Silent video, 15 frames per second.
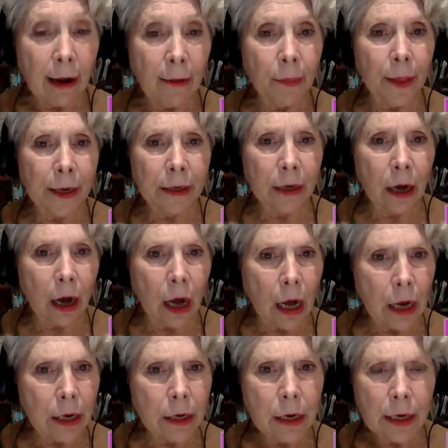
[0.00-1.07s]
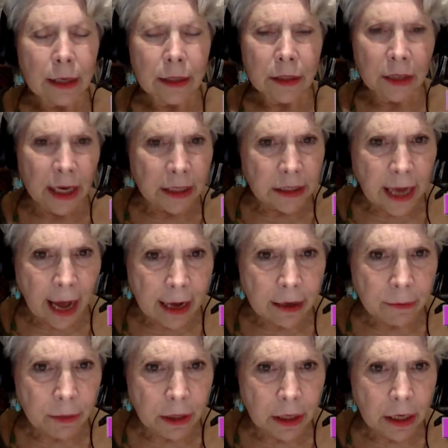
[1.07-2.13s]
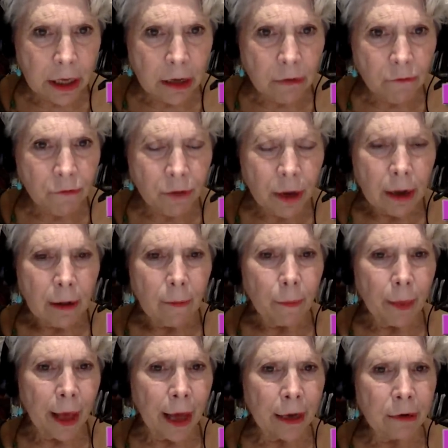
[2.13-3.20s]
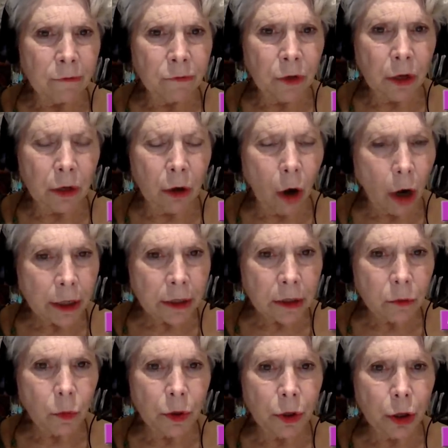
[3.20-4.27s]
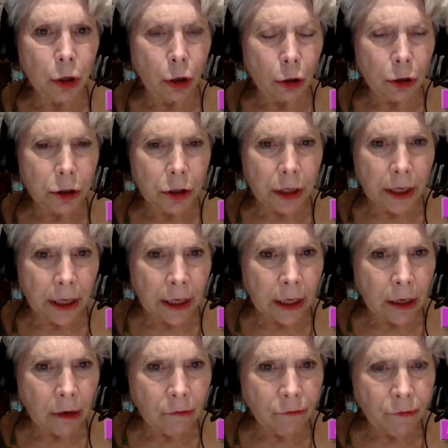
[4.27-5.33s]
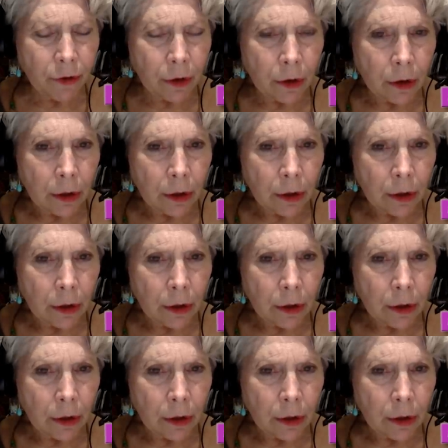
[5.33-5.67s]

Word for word: and that God sent Adam and Eve out of the garden with a curse to Eve.